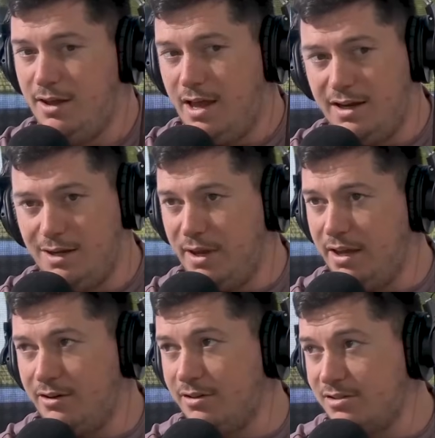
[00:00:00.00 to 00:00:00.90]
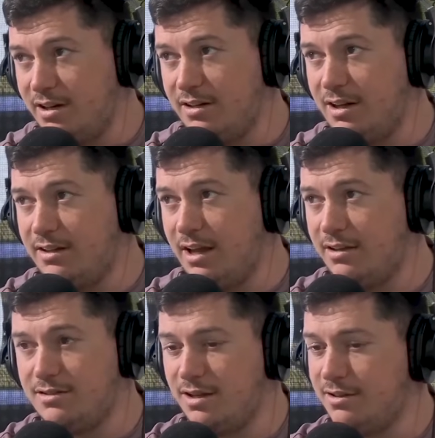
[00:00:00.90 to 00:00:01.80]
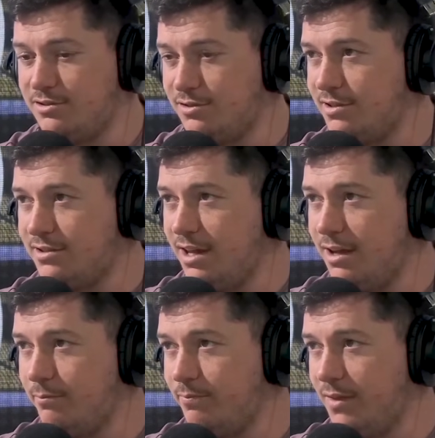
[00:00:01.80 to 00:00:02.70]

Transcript: any parents or anything like that, it's just the same.